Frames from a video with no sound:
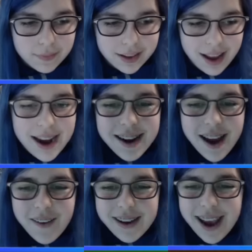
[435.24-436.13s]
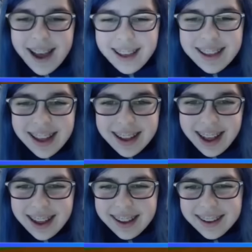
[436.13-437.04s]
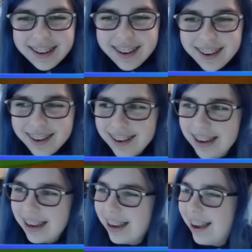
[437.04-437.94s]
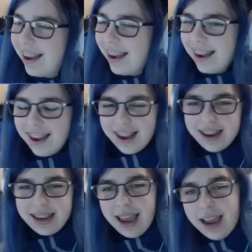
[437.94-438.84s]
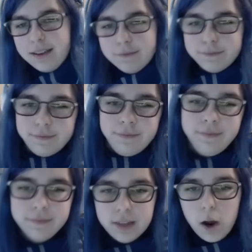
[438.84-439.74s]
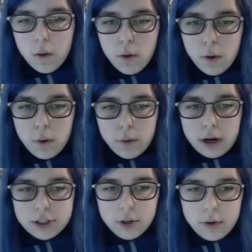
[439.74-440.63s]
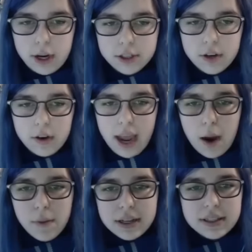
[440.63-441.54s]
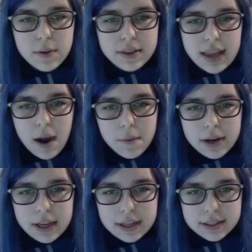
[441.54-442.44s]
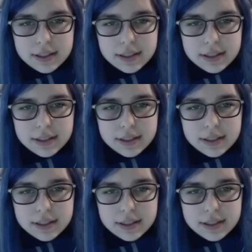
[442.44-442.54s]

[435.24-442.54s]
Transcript: I know, yeah. It's so much fun, but it's so crazy. Mm-hmm. Oh gosh. Okay, I want to see what that one is.